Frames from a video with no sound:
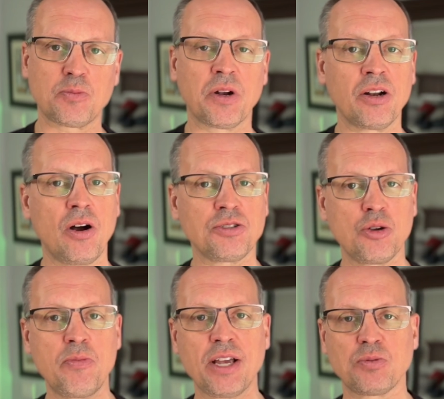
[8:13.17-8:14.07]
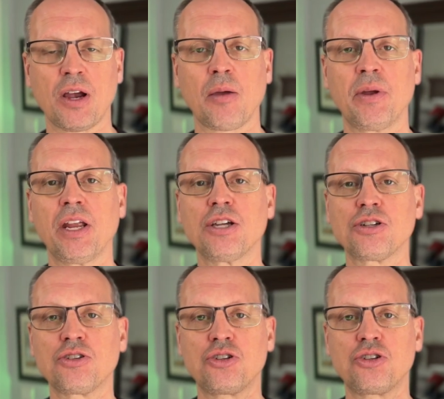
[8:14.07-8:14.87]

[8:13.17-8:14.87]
but it also makes recommendations